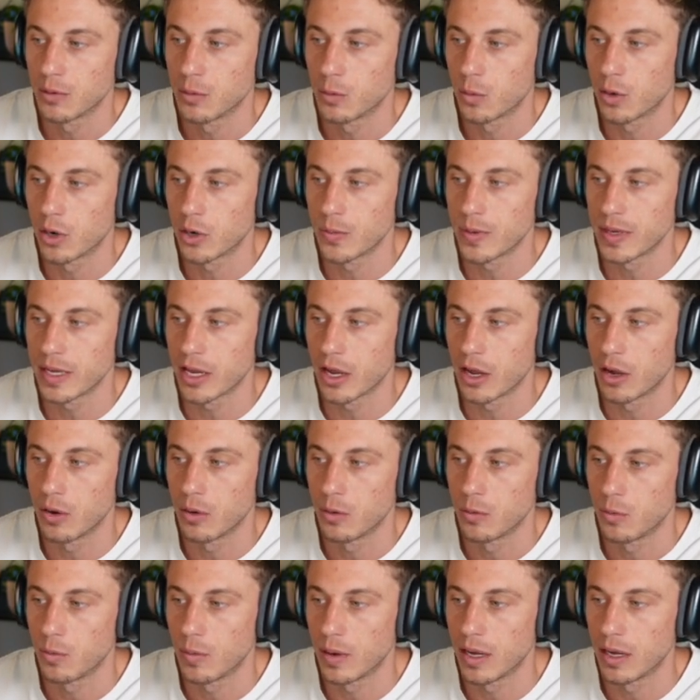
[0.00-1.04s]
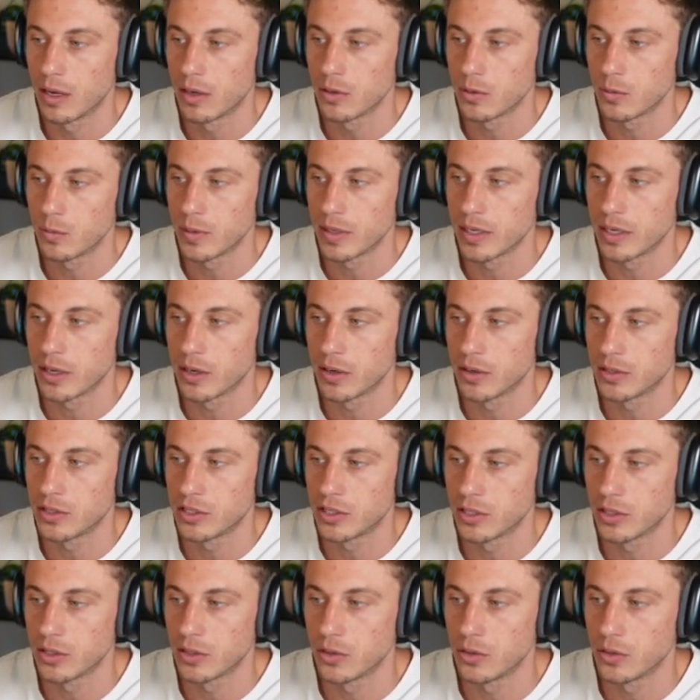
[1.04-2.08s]
where do we go? Well, we go
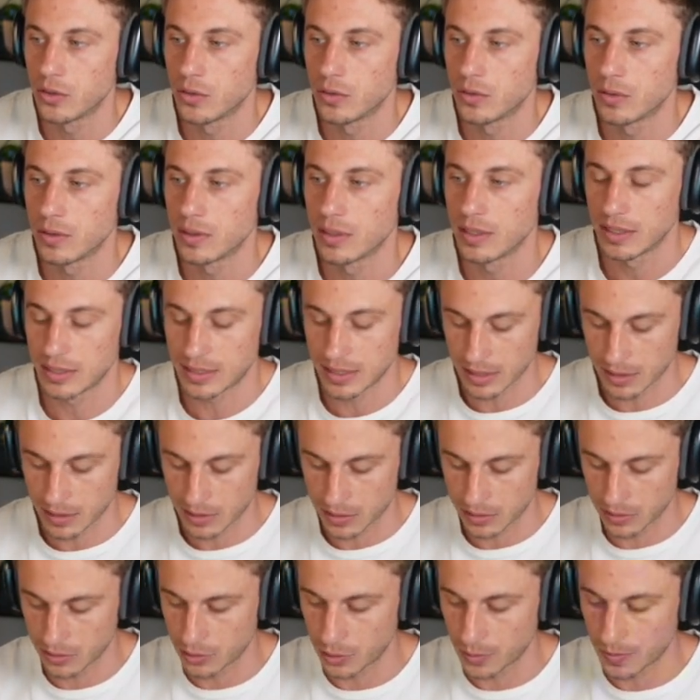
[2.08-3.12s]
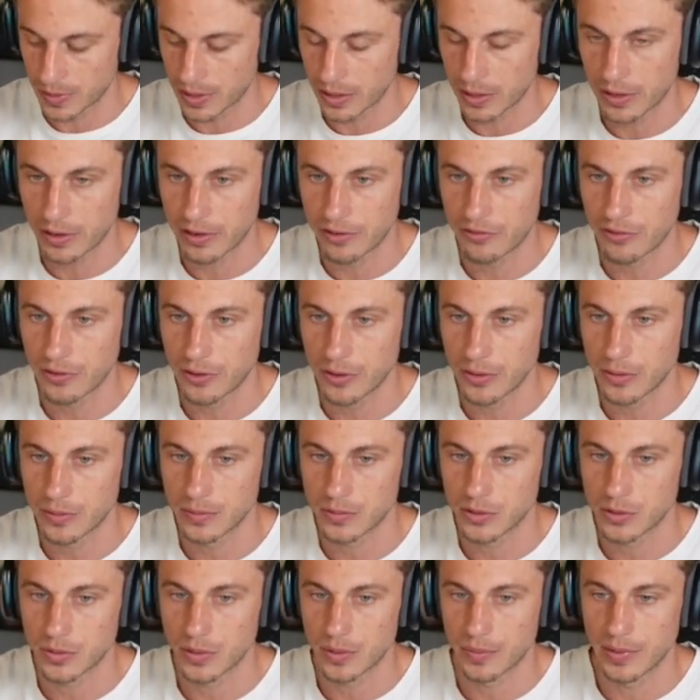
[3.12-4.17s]
to, is that zoomed in enough for you?
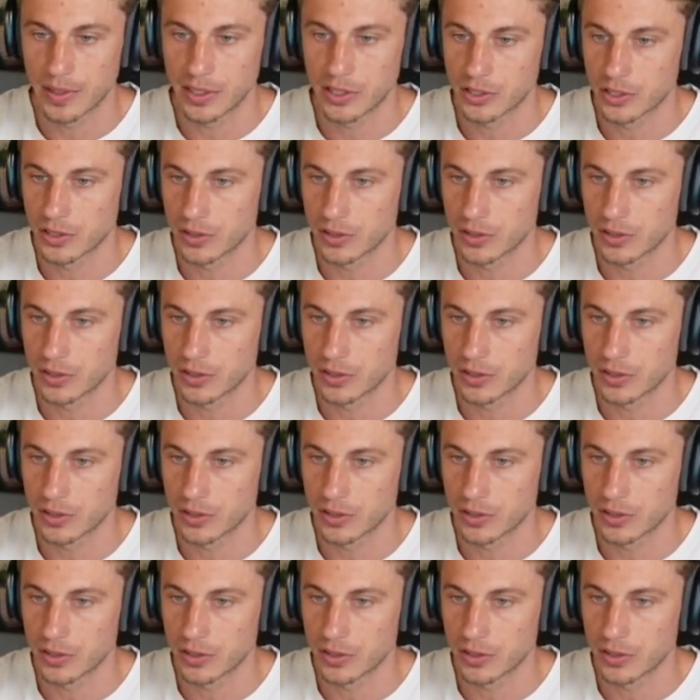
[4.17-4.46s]
Just want to make sure